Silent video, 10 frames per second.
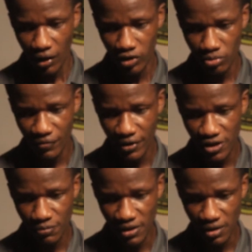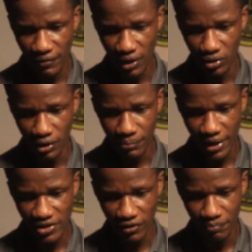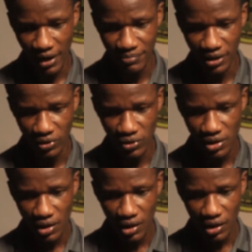I want to be very specific on the price of Pi because